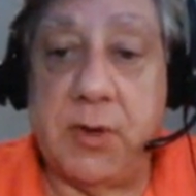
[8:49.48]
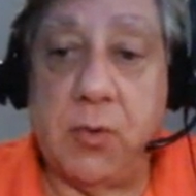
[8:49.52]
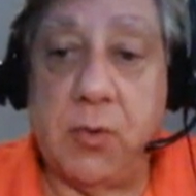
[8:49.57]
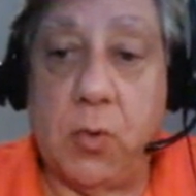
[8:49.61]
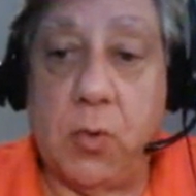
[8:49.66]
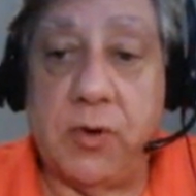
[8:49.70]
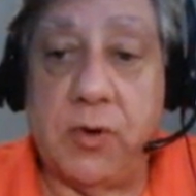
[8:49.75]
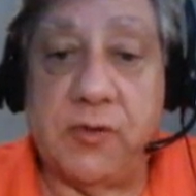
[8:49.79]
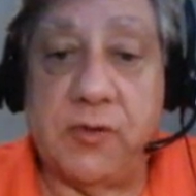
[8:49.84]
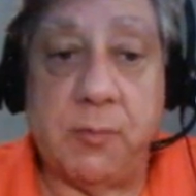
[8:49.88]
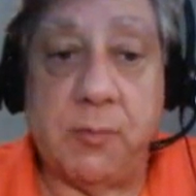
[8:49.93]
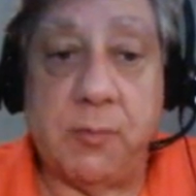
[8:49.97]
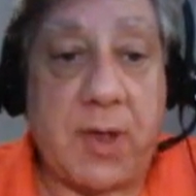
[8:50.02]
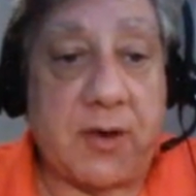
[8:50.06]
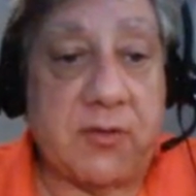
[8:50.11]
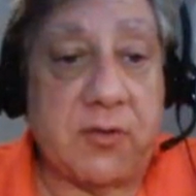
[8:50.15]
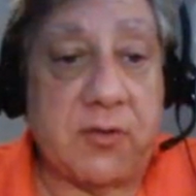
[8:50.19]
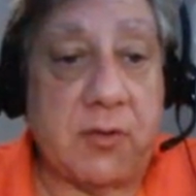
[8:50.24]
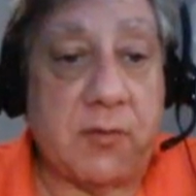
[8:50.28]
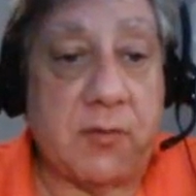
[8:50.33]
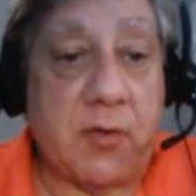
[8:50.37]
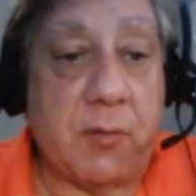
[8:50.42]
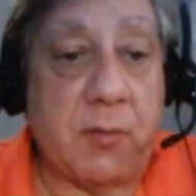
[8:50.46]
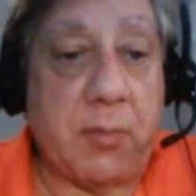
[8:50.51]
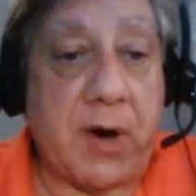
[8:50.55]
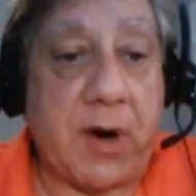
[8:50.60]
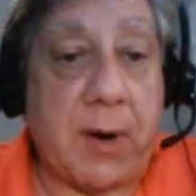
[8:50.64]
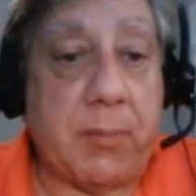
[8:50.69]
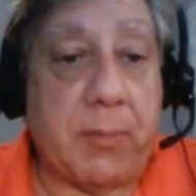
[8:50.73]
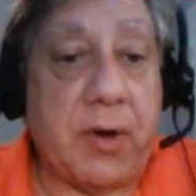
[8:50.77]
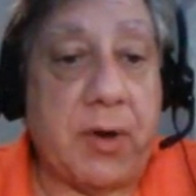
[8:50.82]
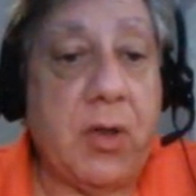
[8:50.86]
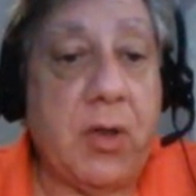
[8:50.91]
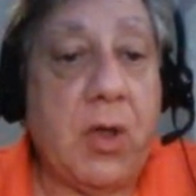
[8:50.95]
or inspection for the
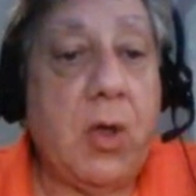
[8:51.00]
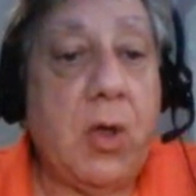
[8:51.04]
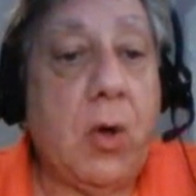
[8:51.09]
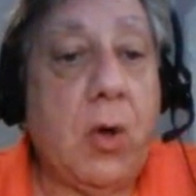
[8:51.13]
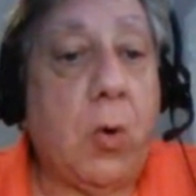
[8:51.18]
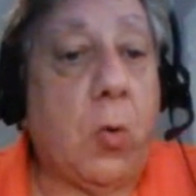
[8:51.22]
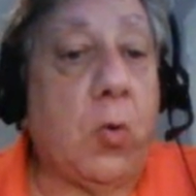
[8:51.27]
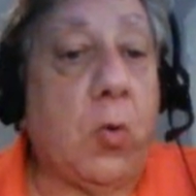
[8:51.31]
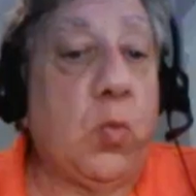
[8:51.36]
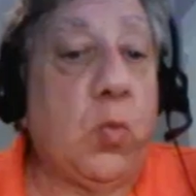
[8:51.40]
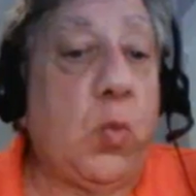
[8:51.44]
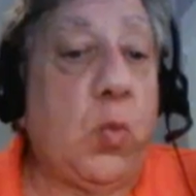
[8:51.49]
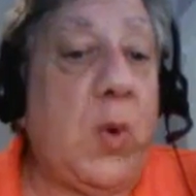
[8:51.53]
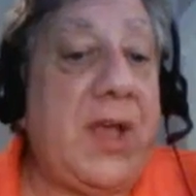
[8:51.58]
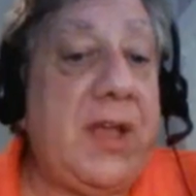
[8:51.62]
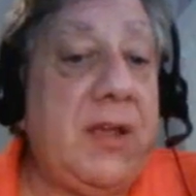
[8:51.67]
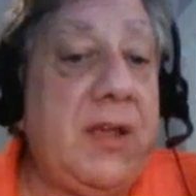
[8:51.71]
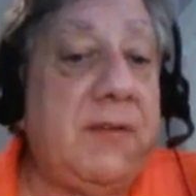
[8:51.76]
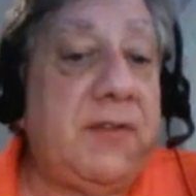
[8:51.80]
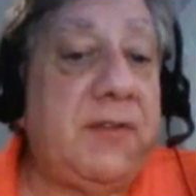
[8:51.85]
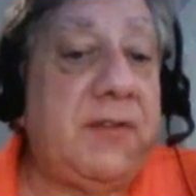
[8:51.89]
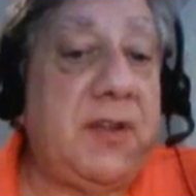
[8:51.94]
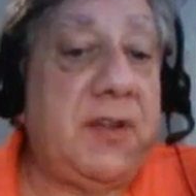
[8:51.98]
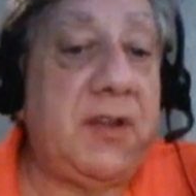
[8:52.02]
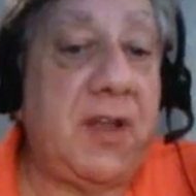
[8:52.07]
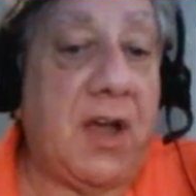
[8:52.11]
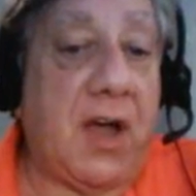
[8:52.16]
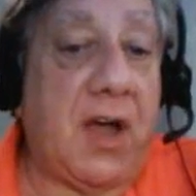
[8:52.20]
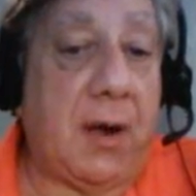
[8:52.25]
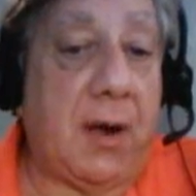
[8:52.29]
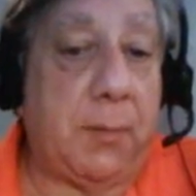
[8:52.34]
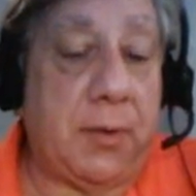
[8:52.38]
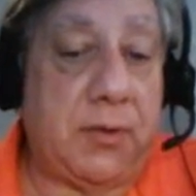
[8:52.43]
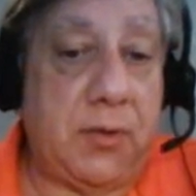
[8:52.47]
property, or waived the
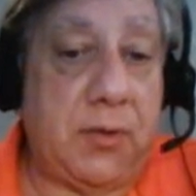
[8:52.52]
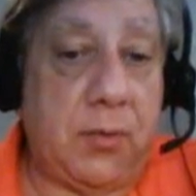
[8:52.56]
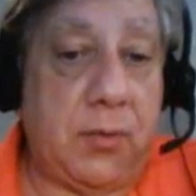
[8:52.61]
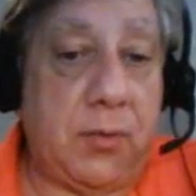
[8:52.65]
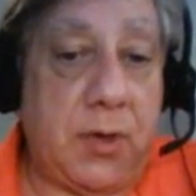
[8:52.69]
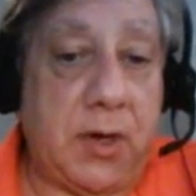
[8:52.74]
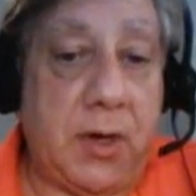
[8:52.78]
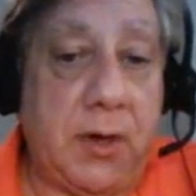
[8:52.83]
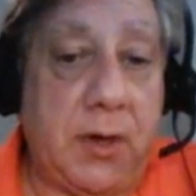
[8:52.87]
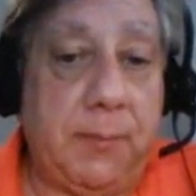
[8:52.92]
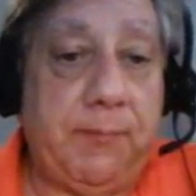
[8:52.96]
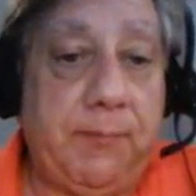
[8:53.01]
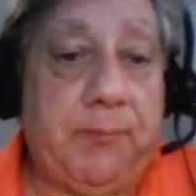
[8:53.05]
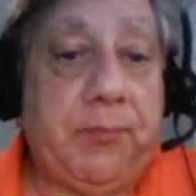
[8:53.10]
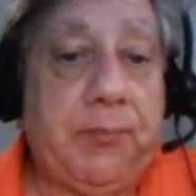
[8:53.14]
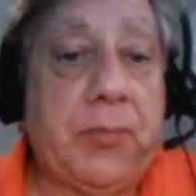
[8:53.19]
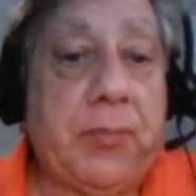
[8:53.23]
opportunity.